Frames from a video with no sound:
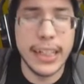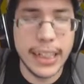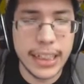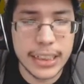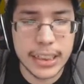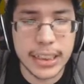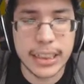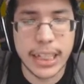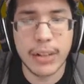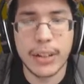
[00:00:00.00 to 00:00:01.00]
Elysian
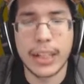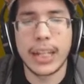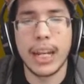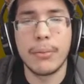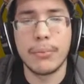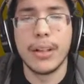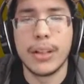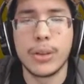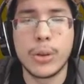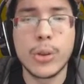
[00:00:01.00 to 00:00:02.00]
Town and came
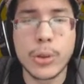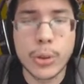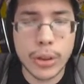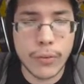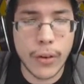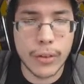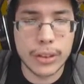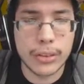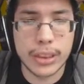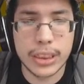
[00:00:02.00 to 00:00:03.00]
to the forest
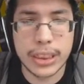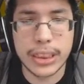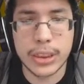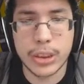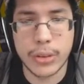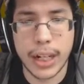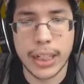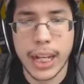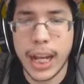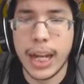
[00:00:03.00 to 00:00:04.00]
to see the shrine.
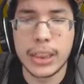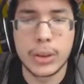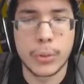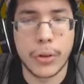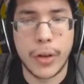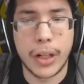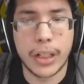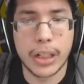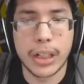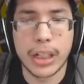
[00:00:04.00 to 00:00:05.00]
I swore I
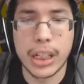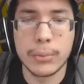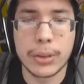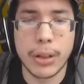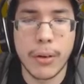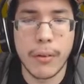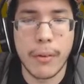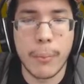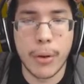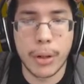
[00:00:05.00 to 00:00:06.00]
caught a glimpse of a
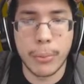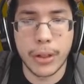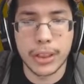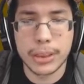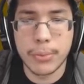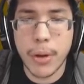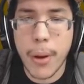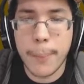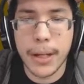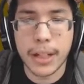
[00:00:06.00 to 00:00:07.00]
Pokemon, a small
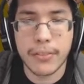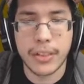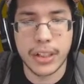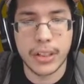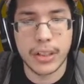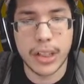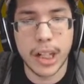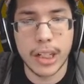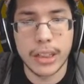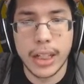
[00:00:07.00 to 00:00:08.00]
pink figure,
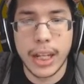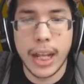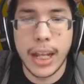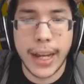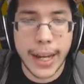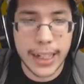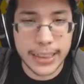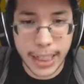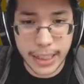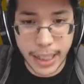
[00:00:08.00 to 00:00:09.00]
gone a
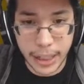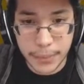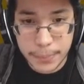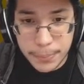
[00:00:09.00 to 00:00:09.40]
second later.